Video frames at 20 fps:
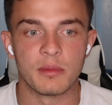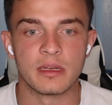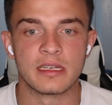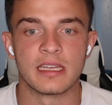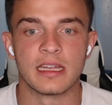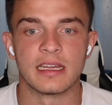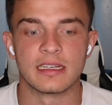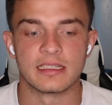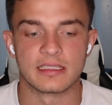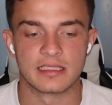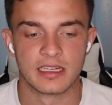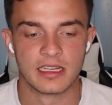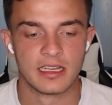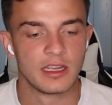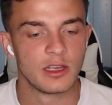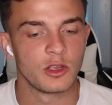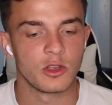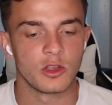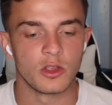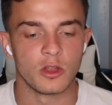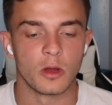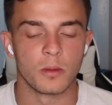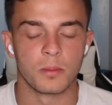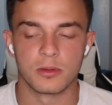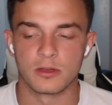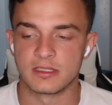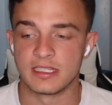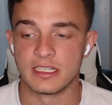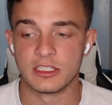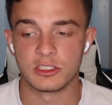takes
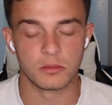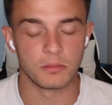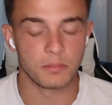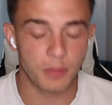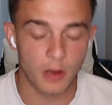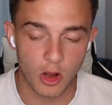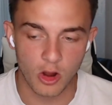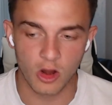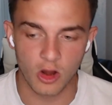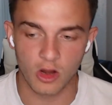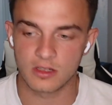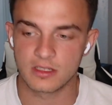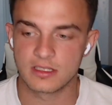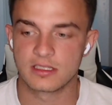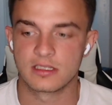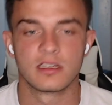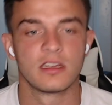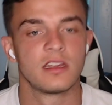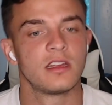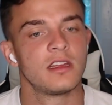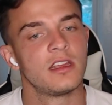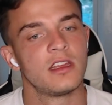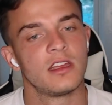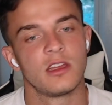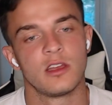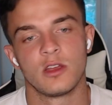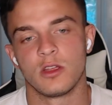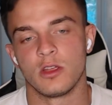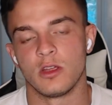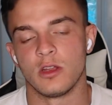precision parts,
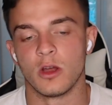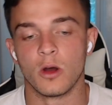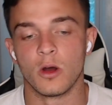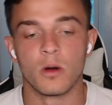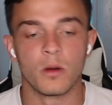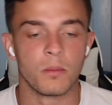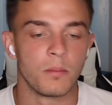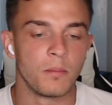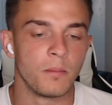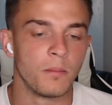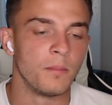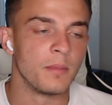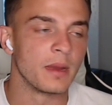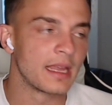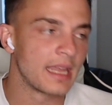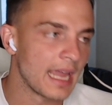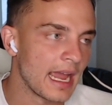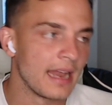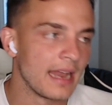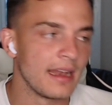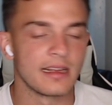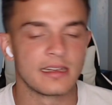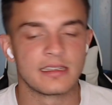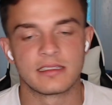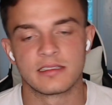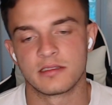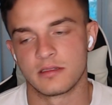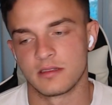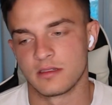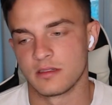
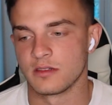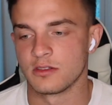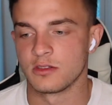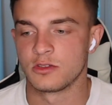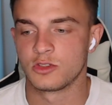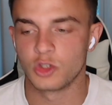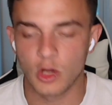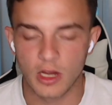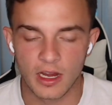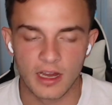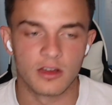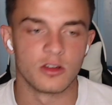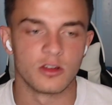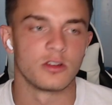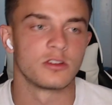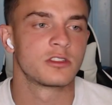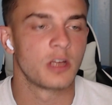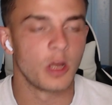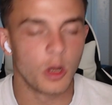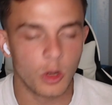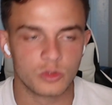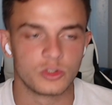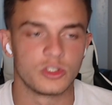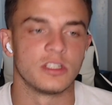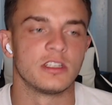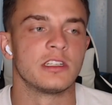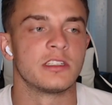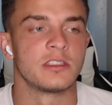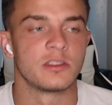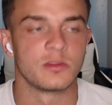mechanics, trainers,
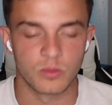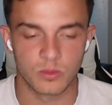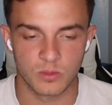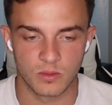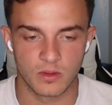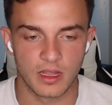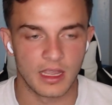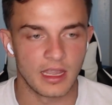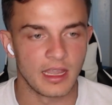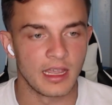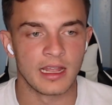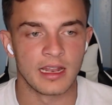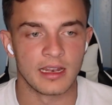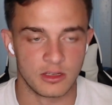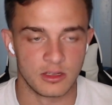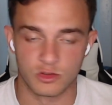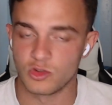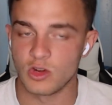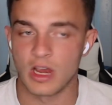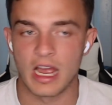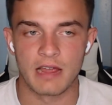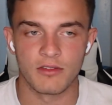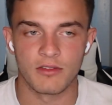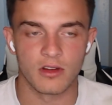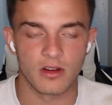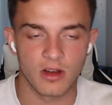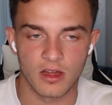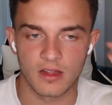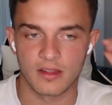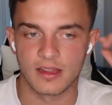coaches, and the driver
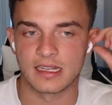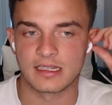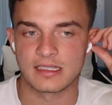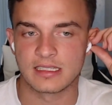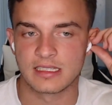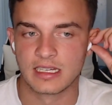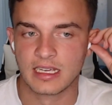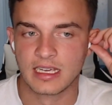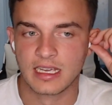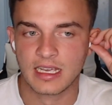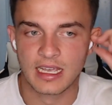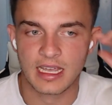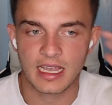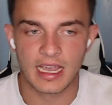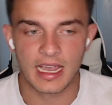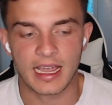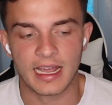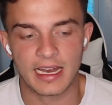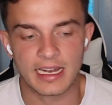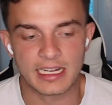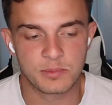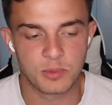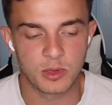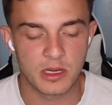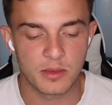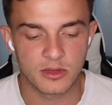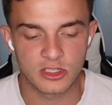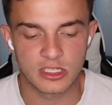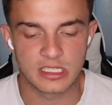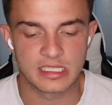and all that. And it's pretty
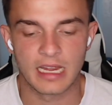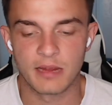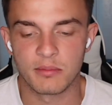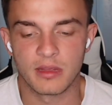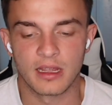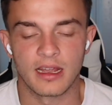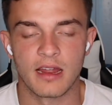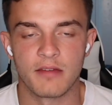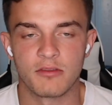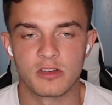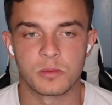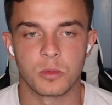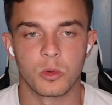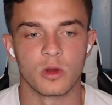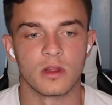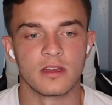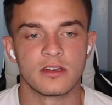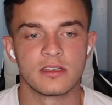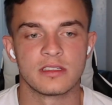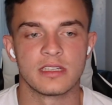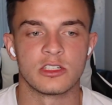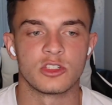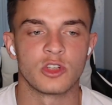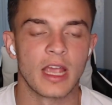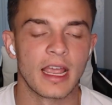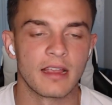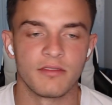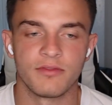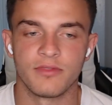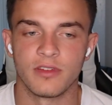much the same thing in every sport. Like you said,
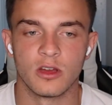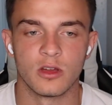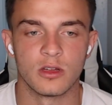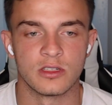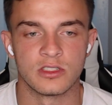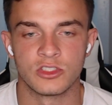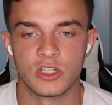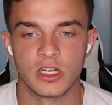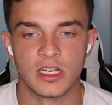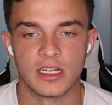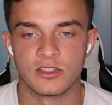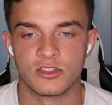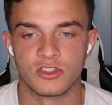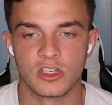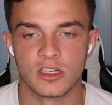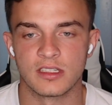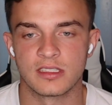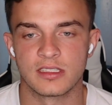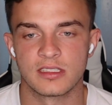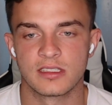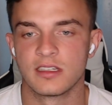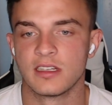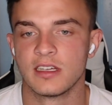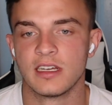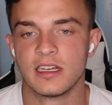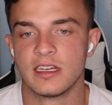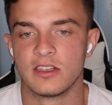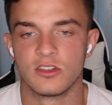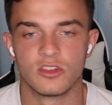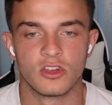track and field is just
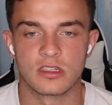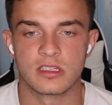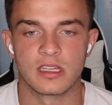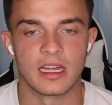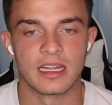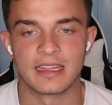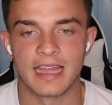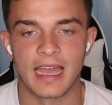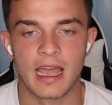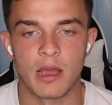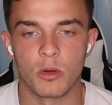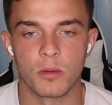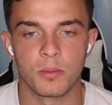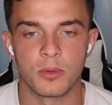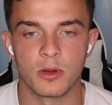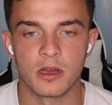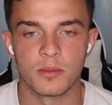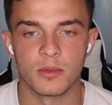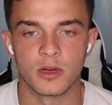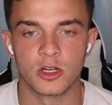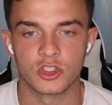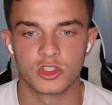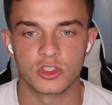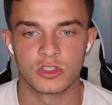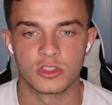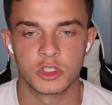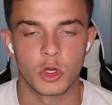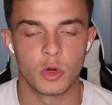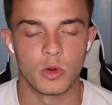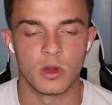like that. We're pretty much
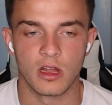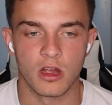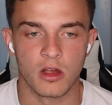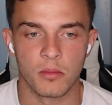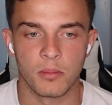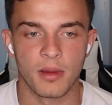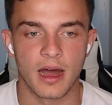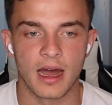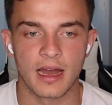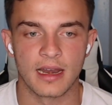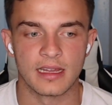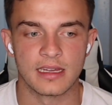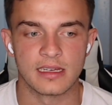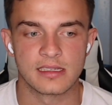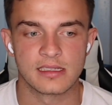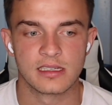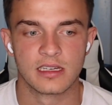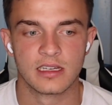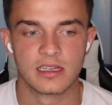tuning our bodies